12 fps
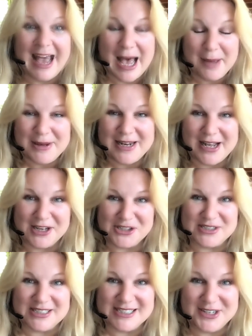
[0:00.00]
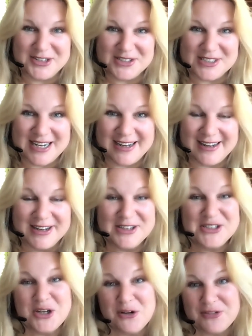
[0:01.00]
Happy National Seniors Day.
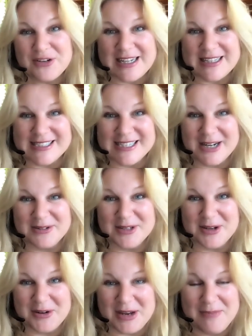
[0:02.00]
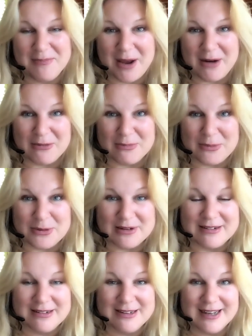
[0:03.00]
Don't forget to download our impact
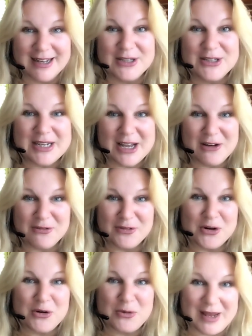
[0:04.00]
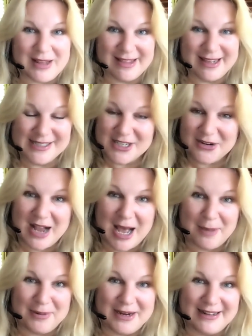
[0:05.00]
report and look out for great things that are
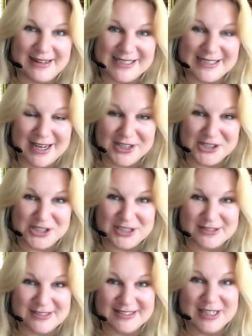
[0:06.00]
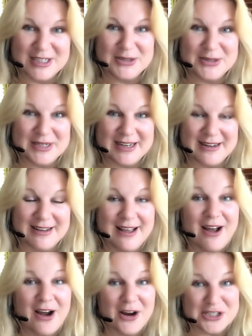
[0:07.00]
happening this next year, including
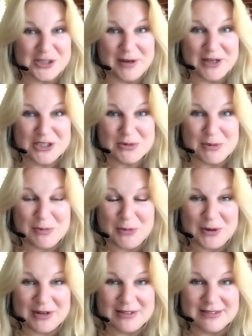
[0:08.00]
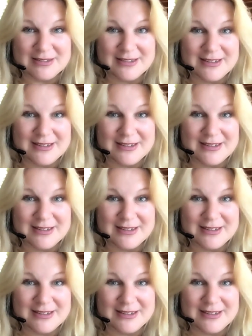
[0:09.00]
our dementia report,